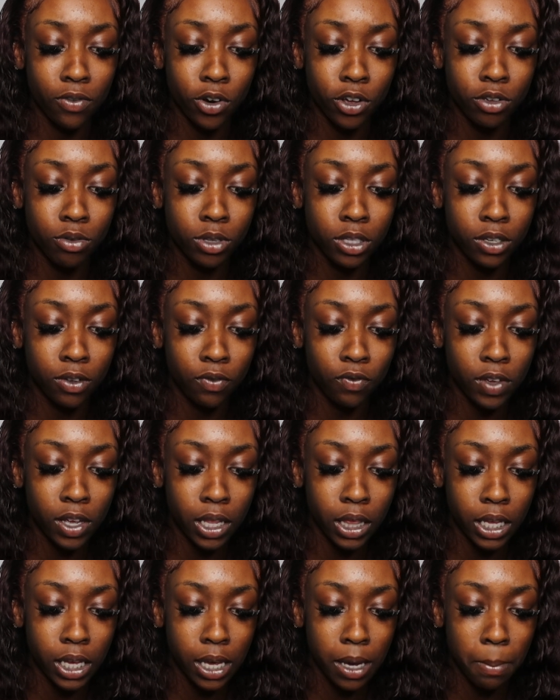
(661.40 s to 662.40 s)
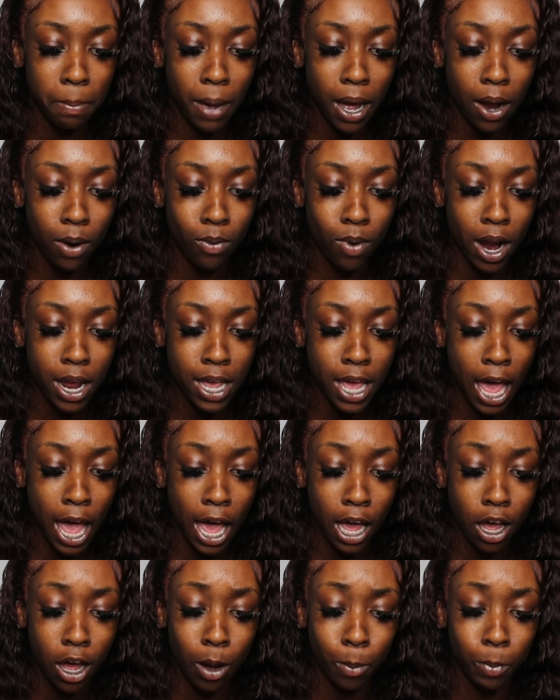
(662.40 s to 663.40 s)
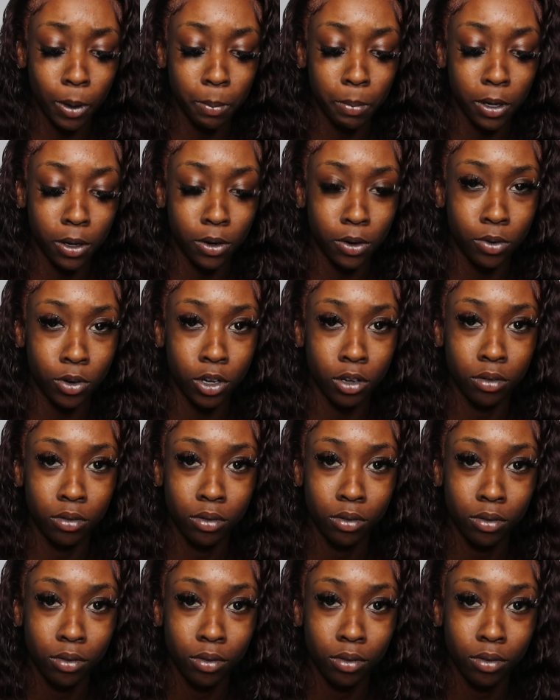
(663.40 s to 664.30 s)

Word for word: for you to fill in my right eye complimentary?